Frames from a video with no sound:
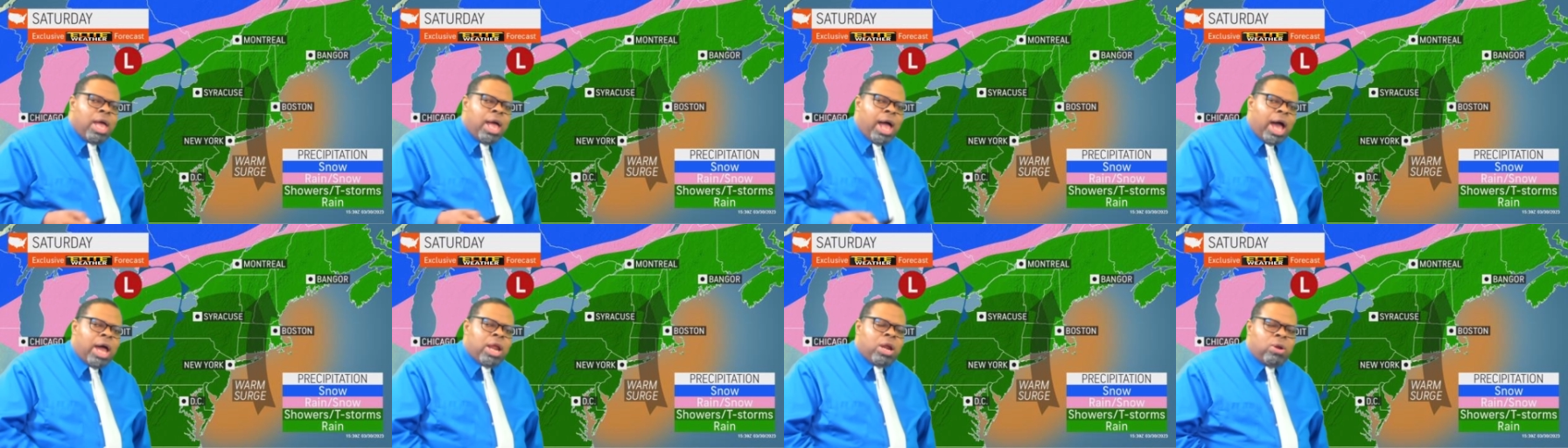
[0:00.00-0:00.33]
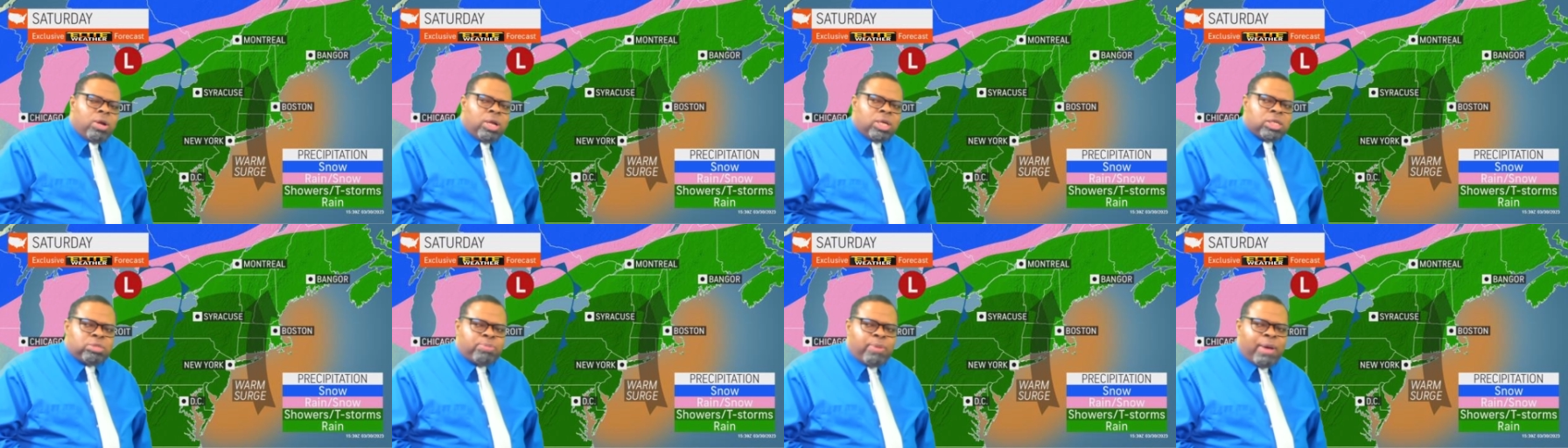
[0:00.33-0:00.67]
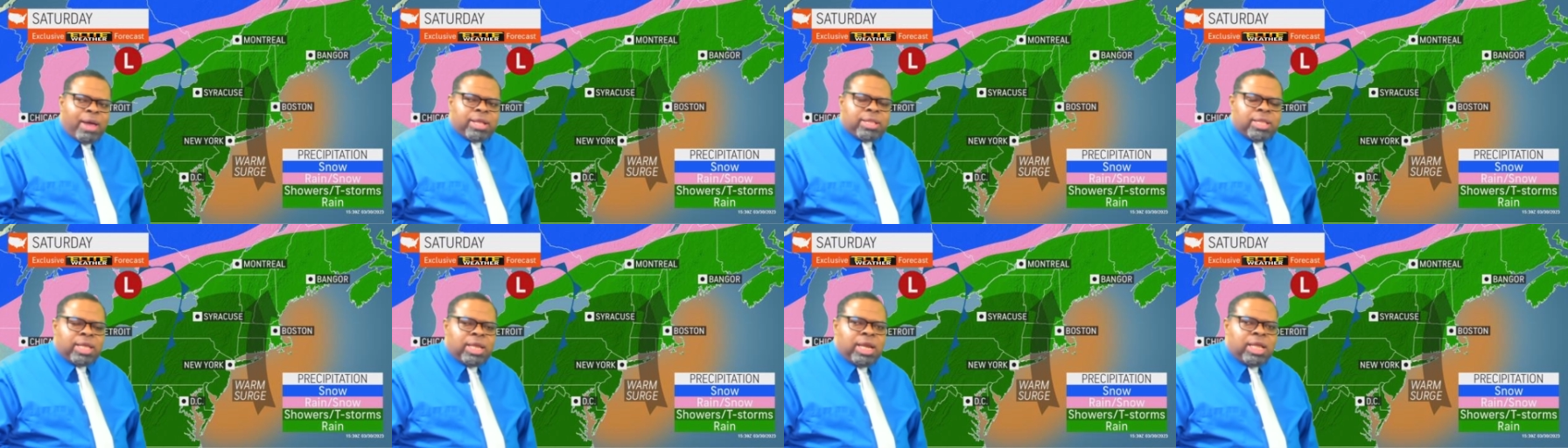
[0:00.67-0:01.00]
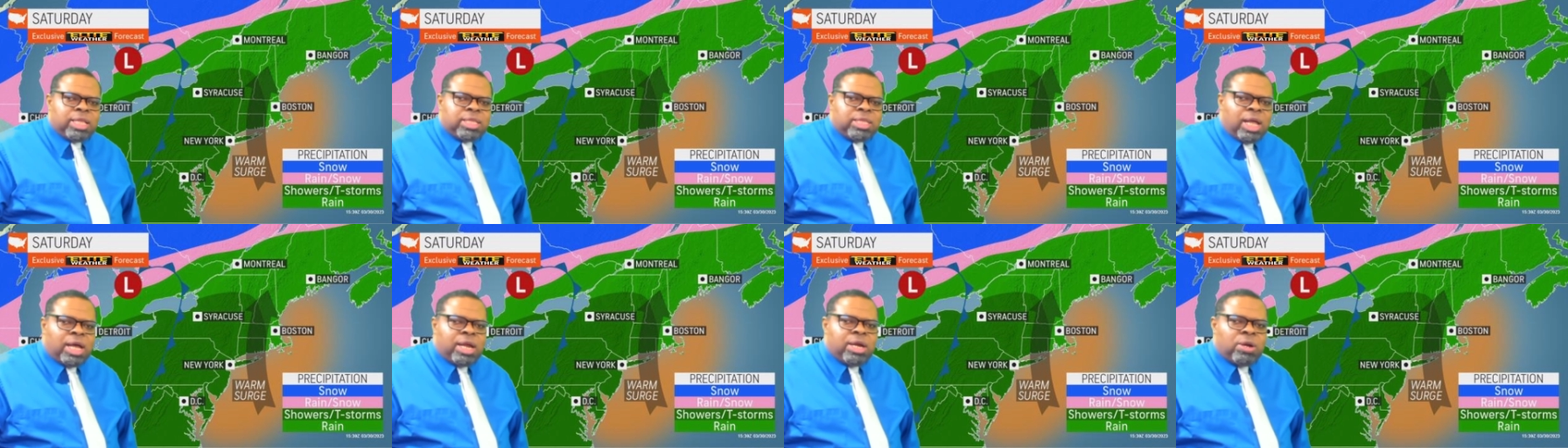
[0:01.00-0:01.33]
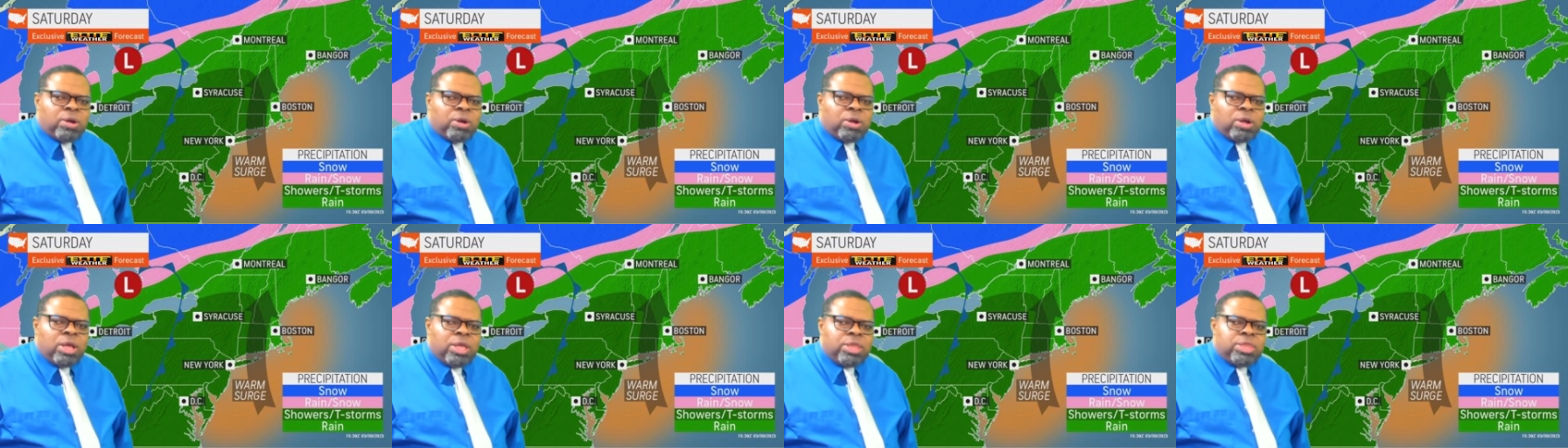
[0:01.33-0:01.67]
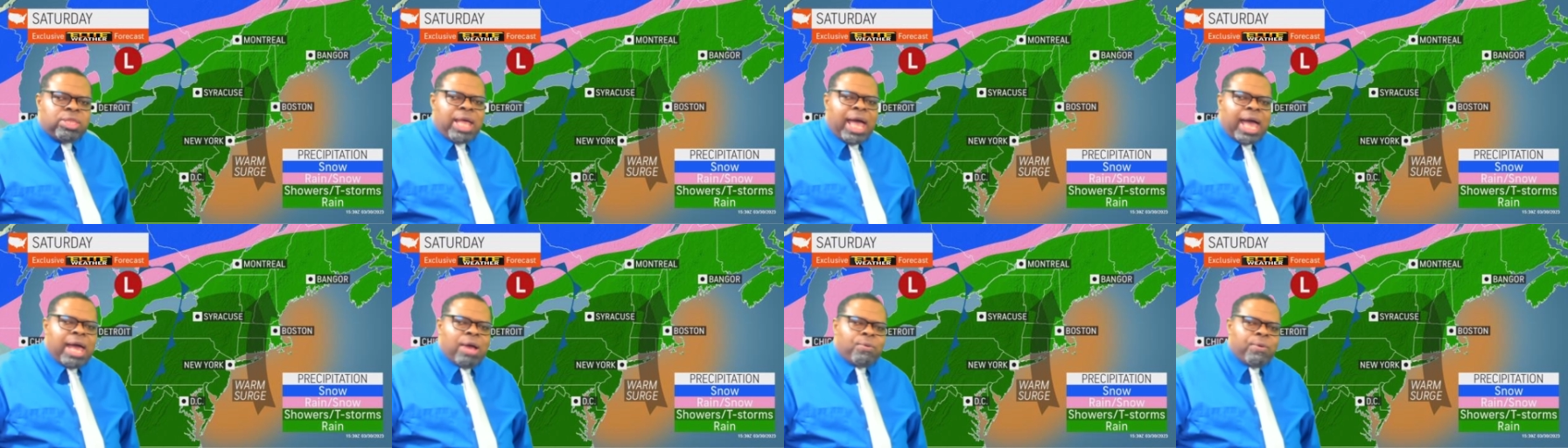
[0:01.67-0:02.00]
I don't expect any thunder
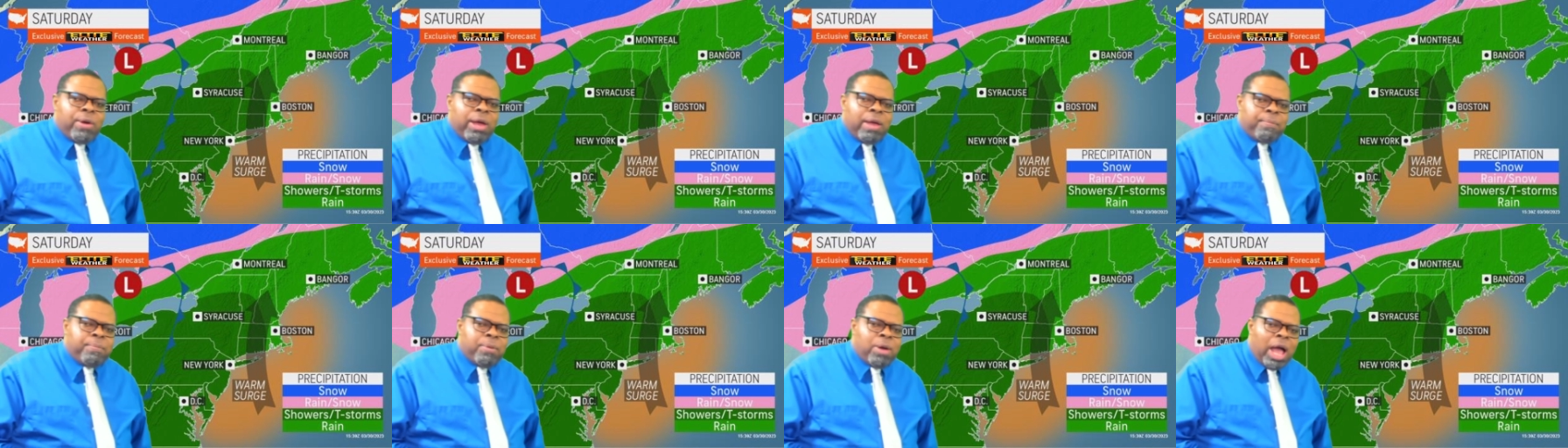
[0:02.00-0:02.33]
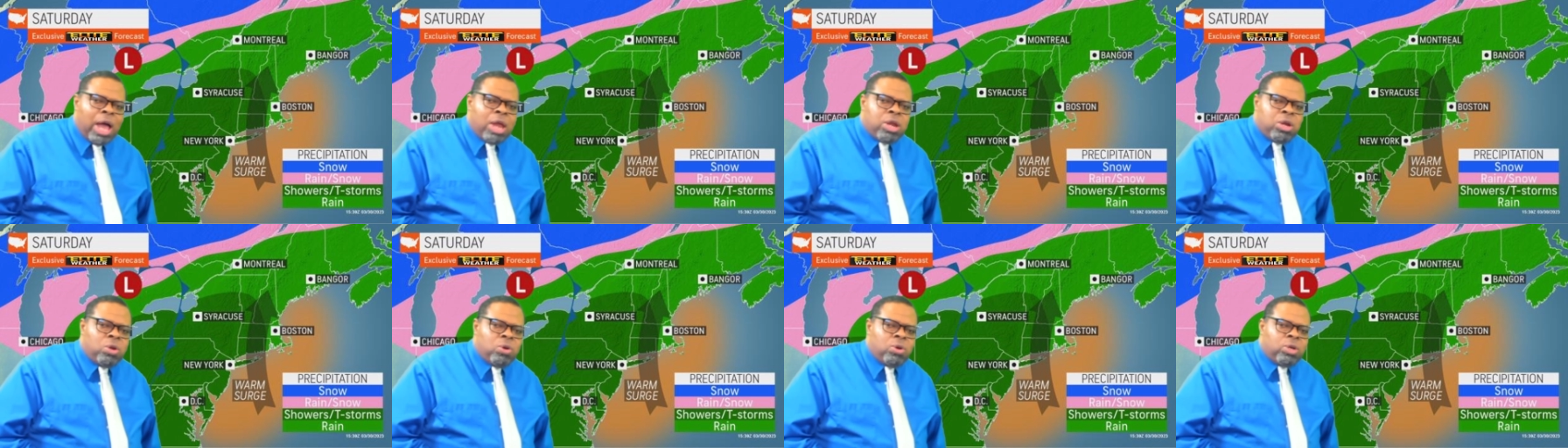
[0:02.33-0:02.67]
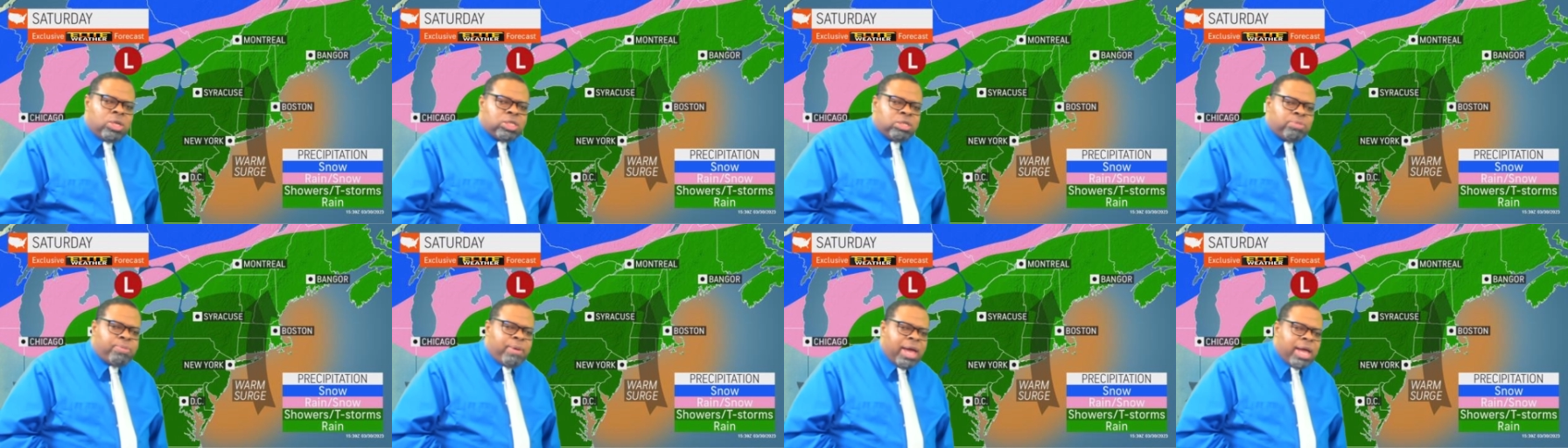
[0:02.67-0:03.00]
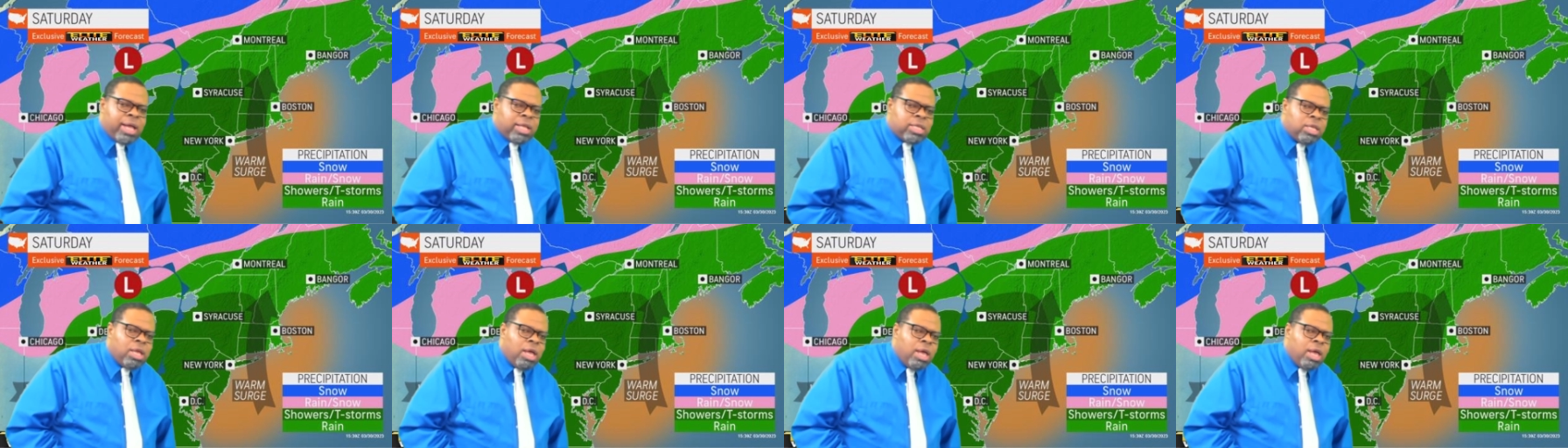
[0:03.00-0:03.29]
that way, but I do expect